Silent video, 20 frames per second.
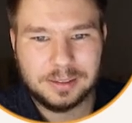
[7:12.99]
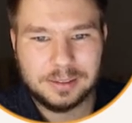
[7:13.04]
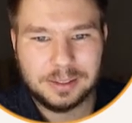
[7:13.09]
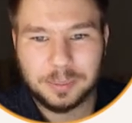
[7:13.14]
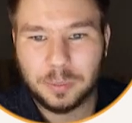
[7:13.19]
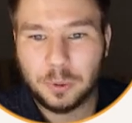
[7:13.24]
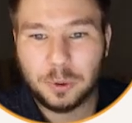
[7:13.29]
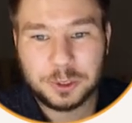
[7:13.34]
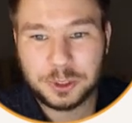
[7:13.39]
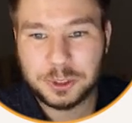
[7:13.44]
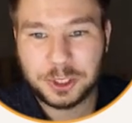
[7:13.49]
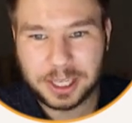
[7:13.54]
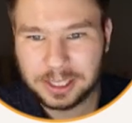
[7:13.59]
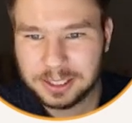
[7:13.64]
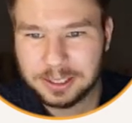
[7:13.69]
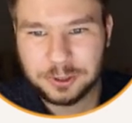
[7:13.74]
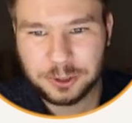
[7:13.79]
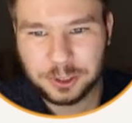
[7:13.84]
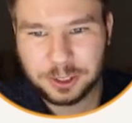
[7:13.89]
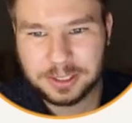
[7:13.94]
The most
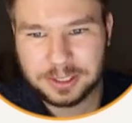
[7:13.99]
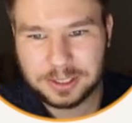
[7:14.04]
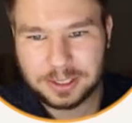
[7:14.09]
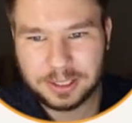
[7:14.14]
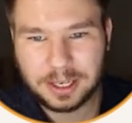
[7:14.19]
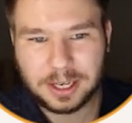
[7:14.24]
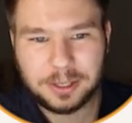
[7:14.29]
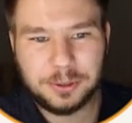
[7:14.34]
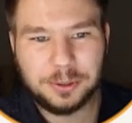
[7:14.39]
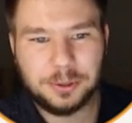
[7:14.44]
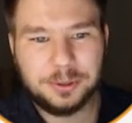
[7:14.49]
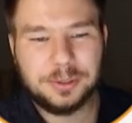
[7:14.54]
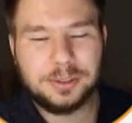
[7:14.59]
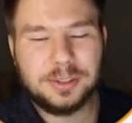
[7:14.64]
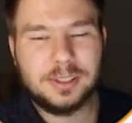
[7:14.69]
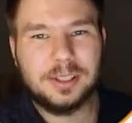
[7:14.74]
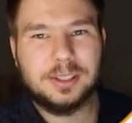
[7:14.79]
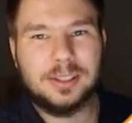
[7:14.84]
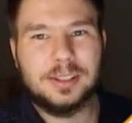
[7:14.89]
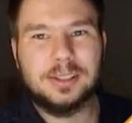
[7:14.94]
challenging
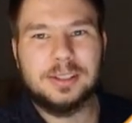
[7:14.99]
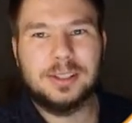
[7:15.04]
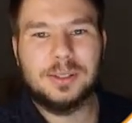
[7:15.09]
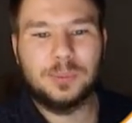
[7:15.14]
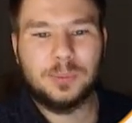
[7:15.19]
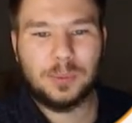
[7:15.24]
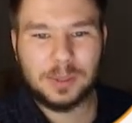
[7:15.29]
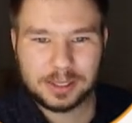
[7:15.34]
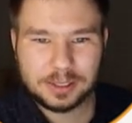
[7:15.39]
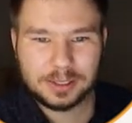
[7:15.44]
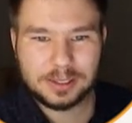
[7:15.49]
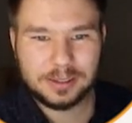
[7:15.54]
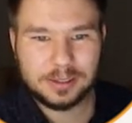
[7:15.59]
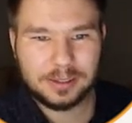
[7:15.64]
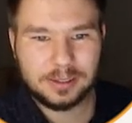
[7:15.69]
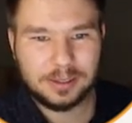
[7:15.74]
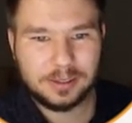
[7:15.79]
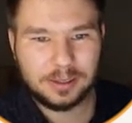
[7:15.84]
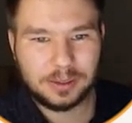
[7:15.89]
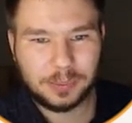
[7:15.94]
scenarios are the
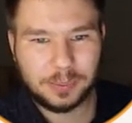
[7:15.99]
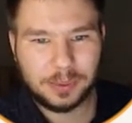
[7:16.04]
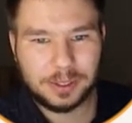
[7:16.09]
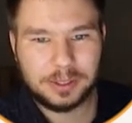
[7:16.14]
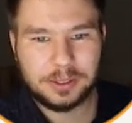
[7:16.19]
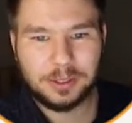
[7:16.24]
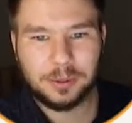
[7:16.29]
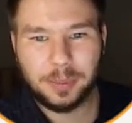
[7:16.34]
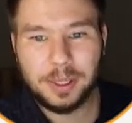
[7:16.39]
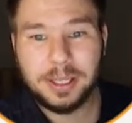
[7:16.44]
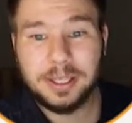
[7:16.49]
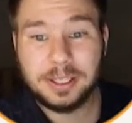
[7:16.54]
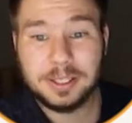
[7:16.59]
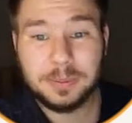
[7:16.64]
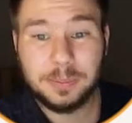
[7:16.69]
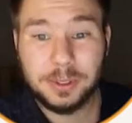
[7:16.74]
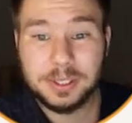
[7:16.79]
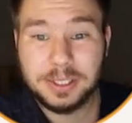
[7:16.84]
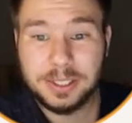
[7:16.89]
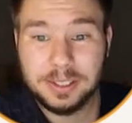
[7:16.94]
ones where domain
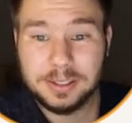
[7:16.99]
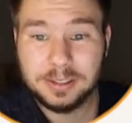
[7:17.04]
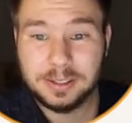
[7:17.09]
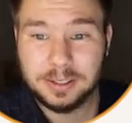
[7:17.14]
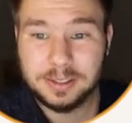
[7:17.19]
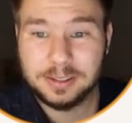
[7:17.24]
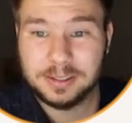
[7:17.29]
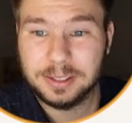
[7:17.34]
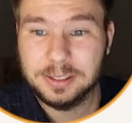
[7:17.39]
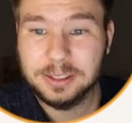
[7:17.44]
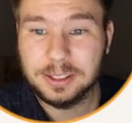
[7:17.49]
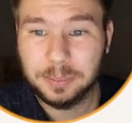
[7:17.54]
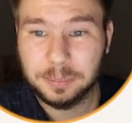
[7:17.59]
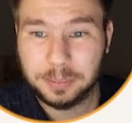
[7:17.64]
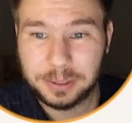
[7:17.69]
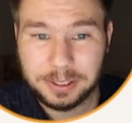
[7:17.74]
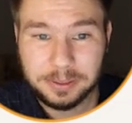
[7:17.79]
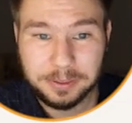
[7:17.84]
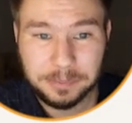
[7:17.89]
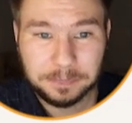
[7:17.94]
expertise is
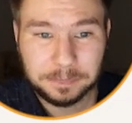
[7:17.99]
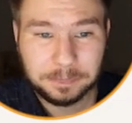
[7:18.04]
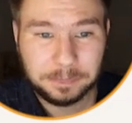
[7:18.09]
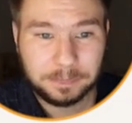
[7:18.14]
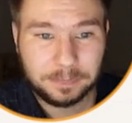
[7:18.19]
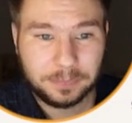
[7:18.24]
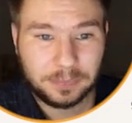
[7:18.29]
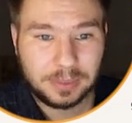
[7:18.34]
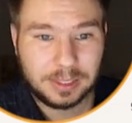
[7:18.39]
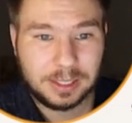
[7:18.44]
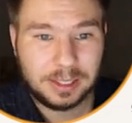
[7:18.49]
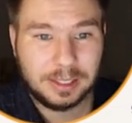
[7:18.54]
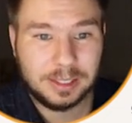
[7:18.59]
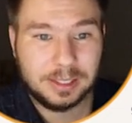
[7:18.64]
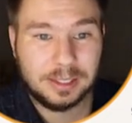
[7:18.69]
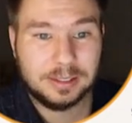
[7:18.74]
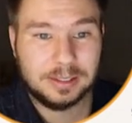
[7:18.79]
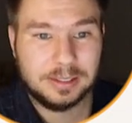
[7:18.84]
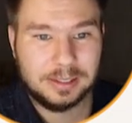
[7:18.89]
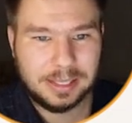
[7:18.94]
incomplete
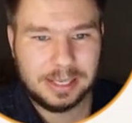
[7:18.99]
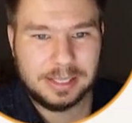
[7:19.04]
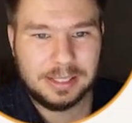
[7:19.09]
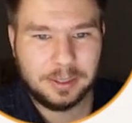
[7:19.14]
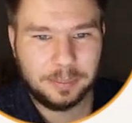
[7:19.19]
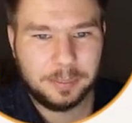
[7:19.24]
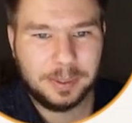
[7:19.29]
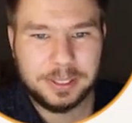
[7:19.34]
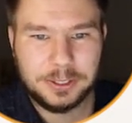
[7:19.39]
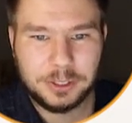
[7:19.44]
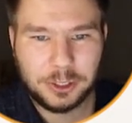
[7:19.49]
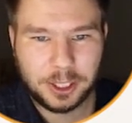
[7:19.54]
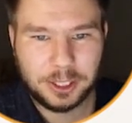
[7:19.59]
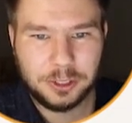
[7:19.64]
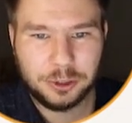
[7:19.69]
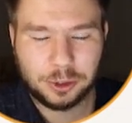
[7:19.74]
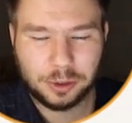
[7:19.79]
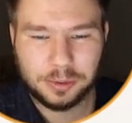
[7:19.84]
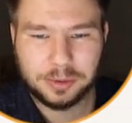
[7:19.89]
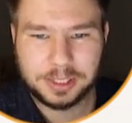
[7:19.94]
and data might
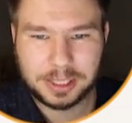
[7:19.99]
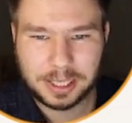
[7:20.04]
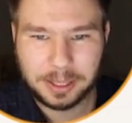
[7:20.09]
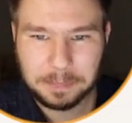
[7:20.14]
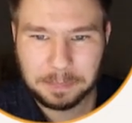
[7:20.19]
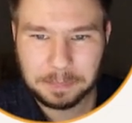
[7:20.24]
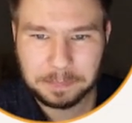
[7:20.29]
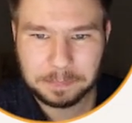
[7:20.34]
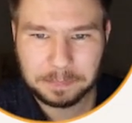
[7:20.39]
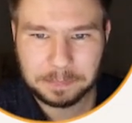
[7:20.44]
change over time.